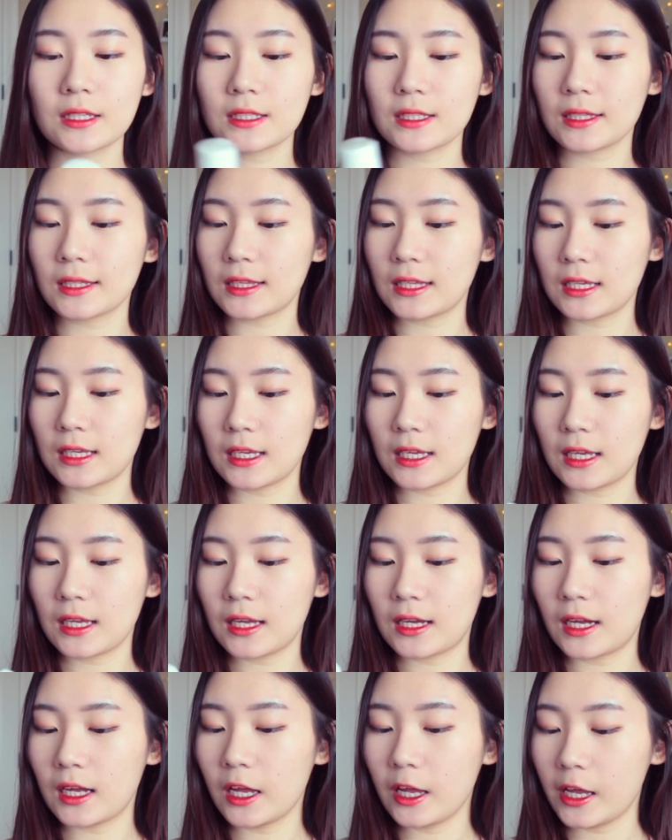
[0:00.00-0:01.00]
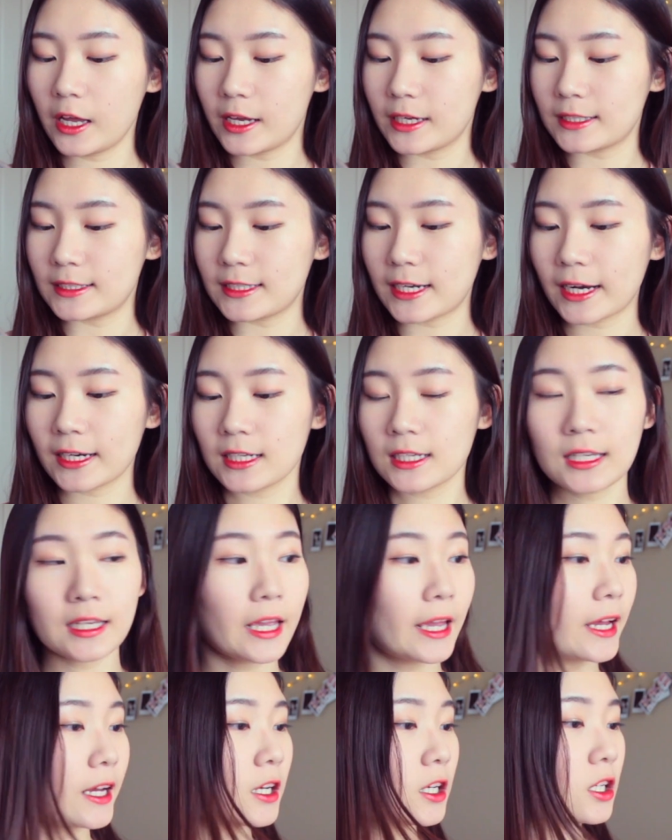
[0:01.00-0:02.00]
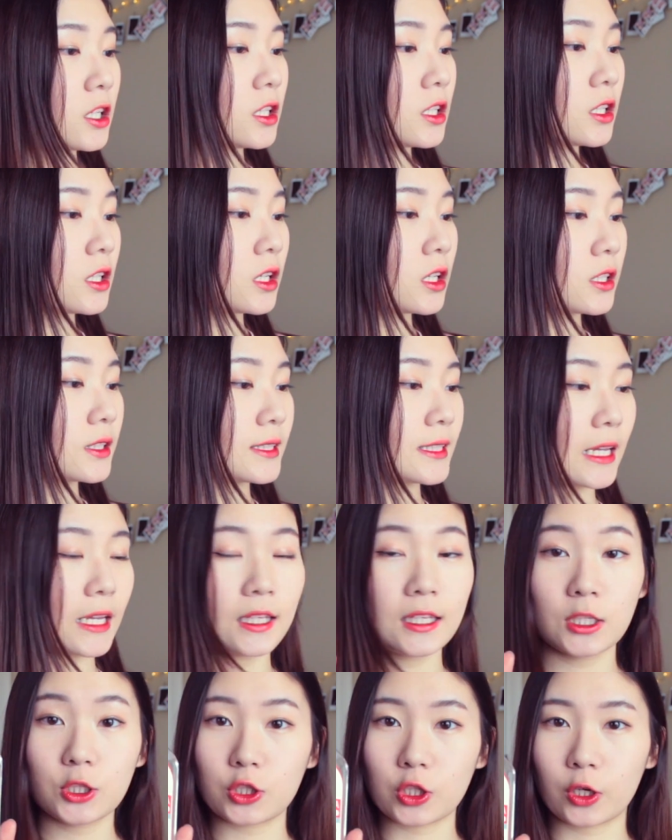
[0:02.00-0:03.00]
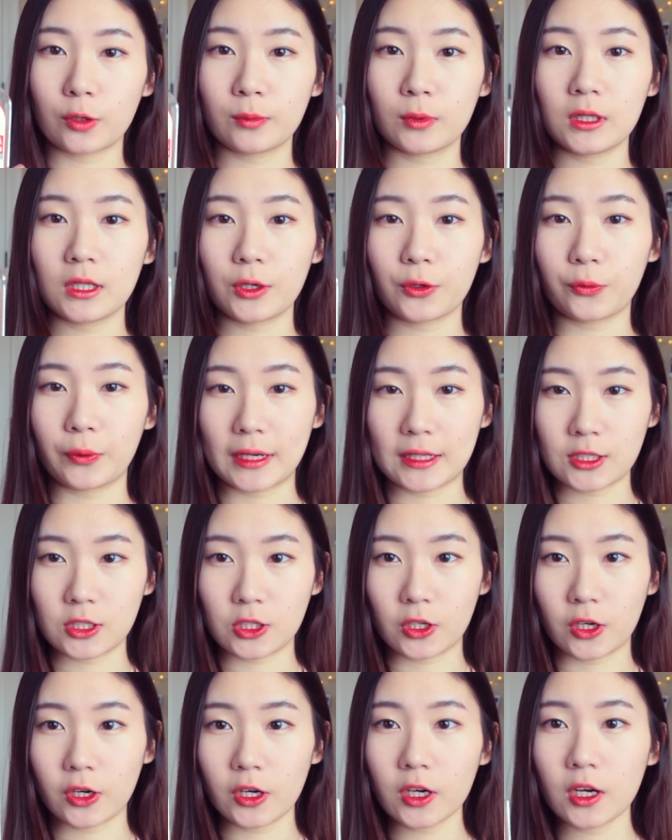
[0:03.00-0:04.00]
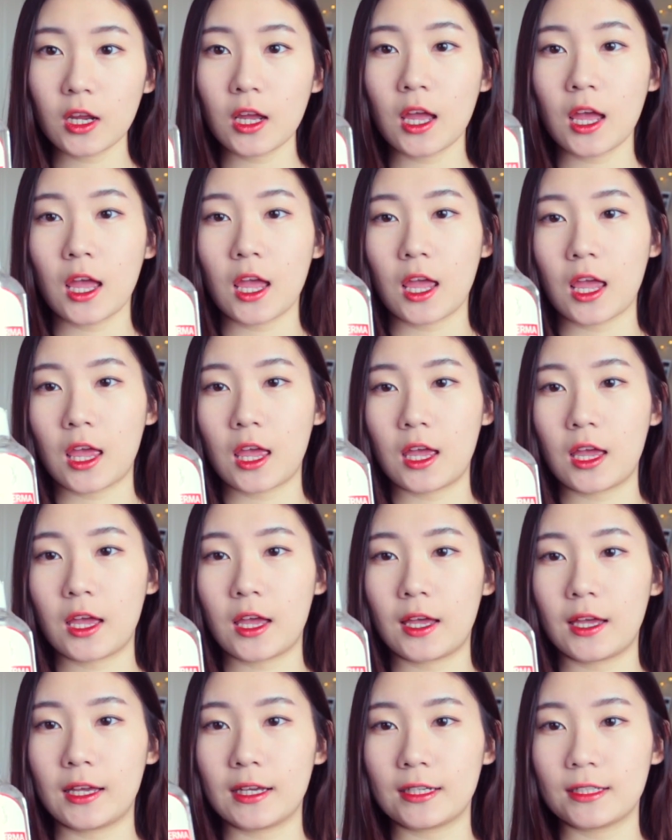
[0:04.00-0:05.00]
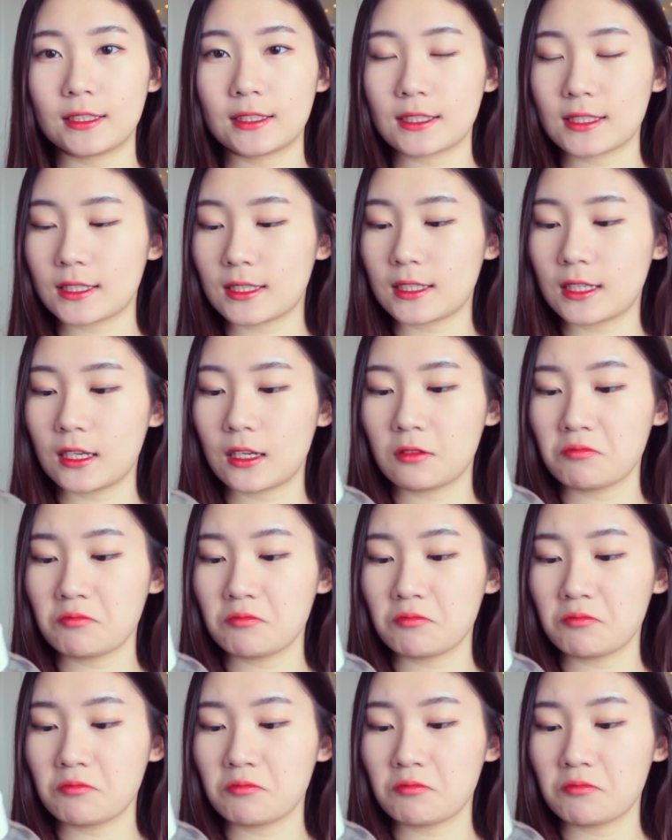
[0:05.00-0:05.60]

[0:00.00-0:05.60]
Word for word: is the Nightingale Daily Derma Eraser, and